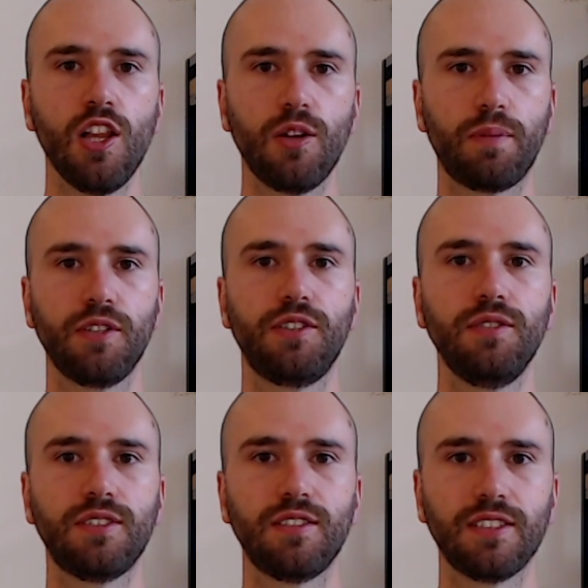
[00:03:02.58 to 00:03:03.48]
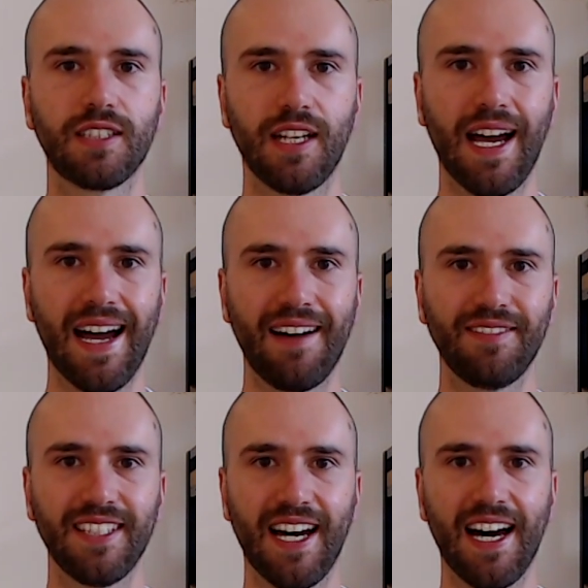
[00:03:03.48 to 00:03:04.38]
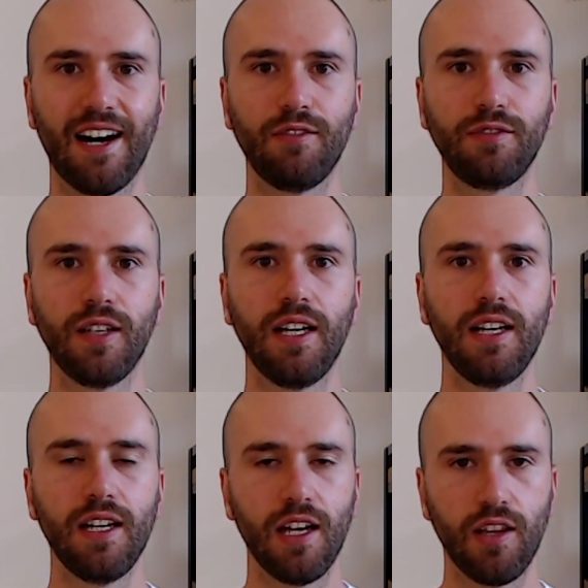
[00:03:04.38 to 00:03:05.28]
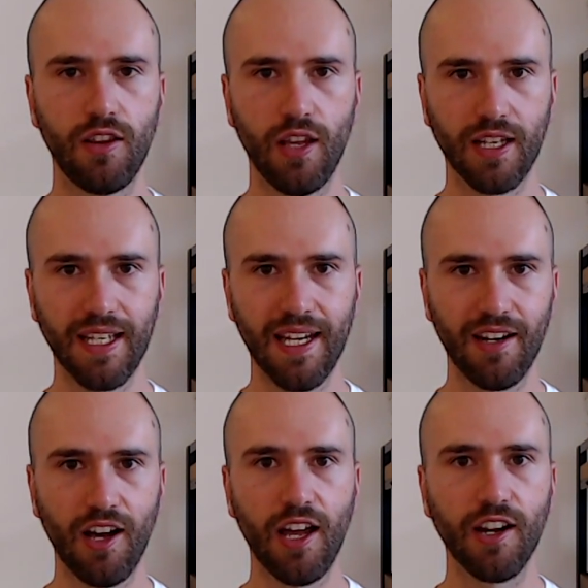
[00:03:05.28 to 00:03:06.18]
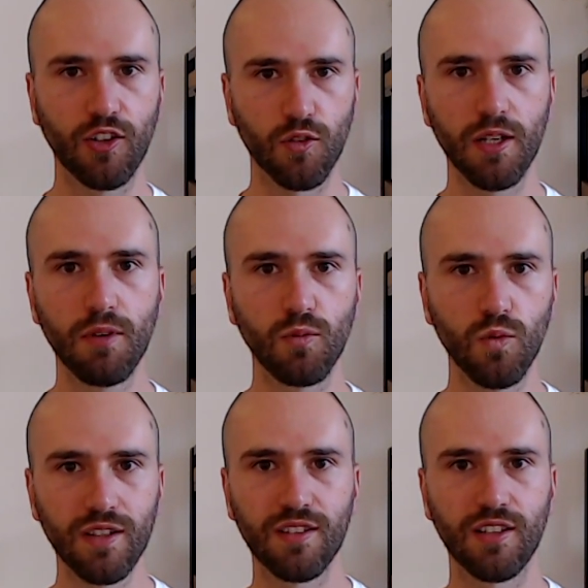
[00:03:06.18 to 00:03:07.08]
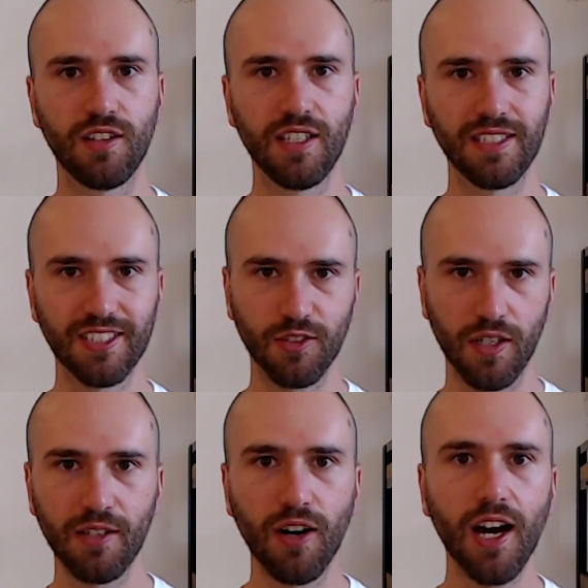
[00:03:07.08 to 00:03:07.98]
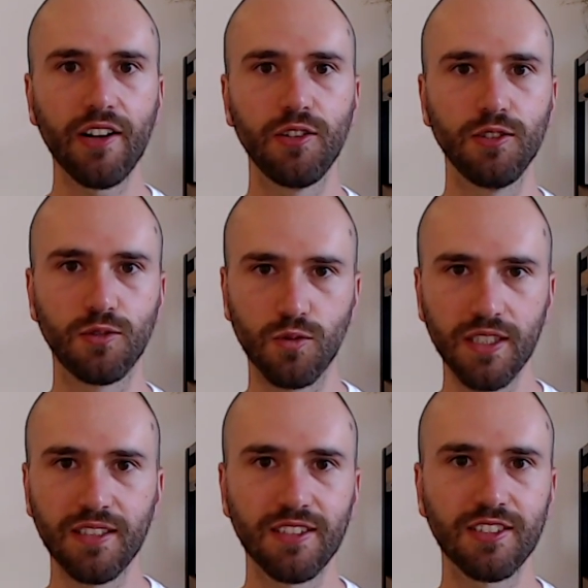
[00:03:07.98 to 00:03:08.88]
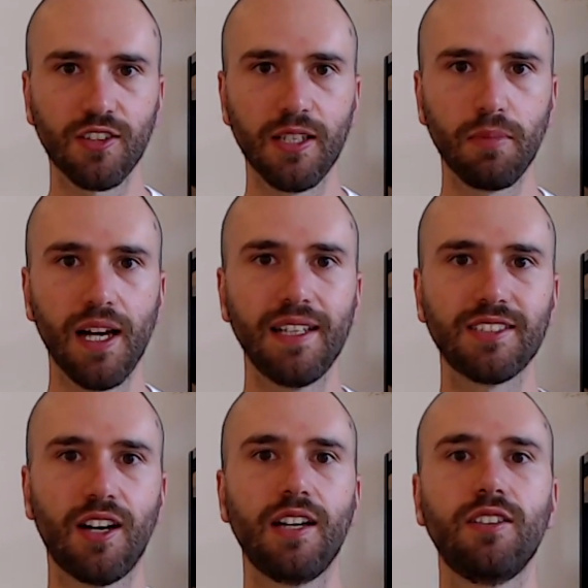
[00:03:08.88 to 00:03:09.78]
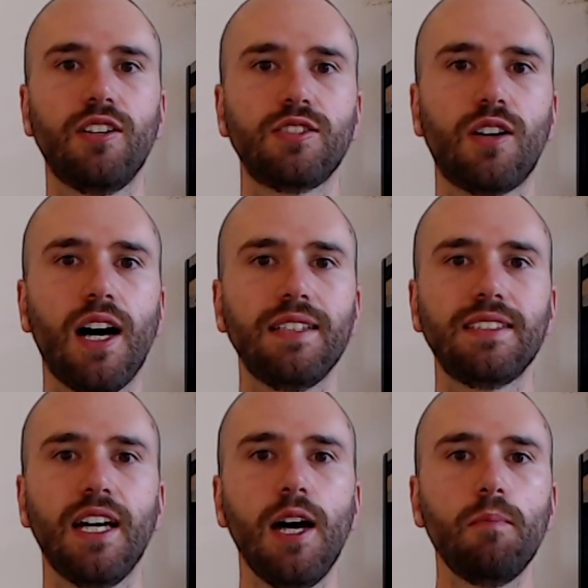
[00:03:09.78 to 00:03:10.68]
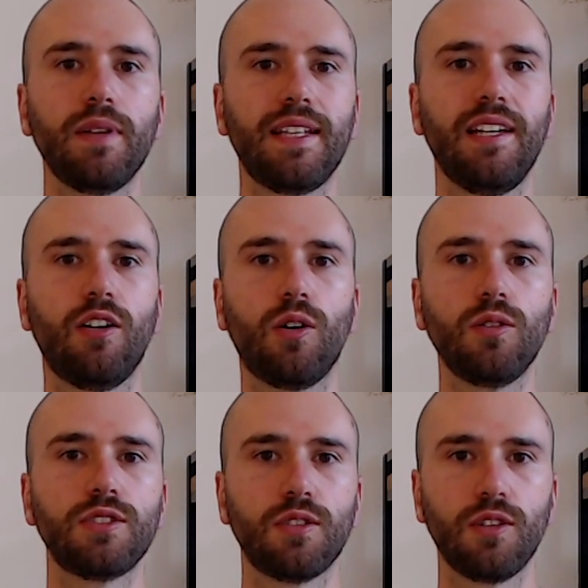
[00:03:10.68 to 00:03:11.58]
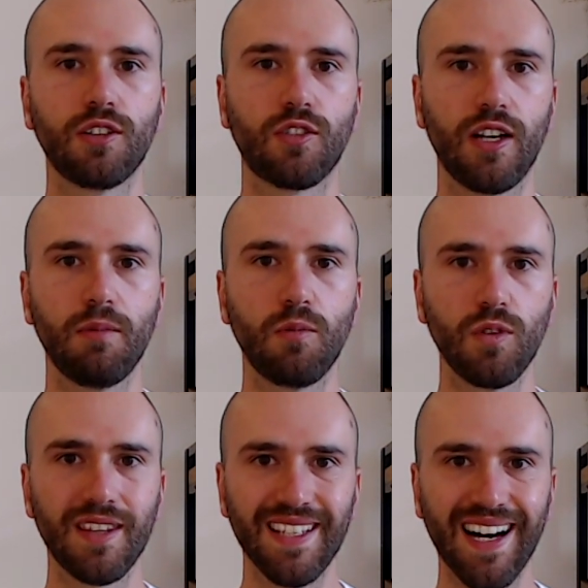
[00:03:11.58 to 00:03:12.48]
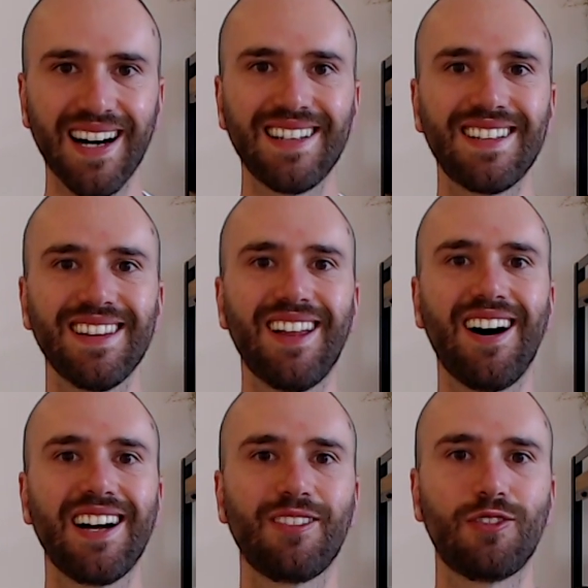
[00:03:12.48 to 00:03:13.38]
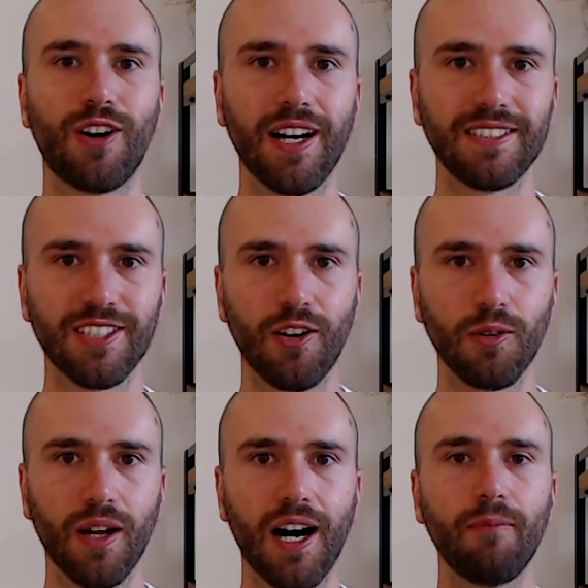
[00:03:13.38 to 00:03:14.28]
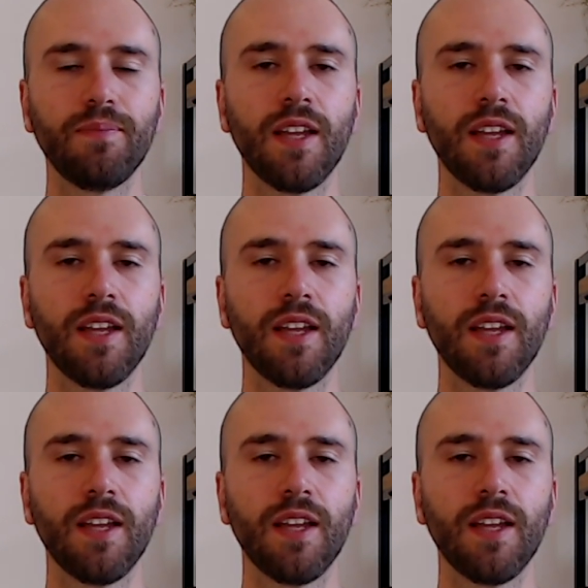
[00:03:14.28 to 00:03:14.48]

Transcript: the producer is going to have, again, an agreement with the screenwriter who's written the screenplay assigning those rights, but then also an agreement with the underlying rights holder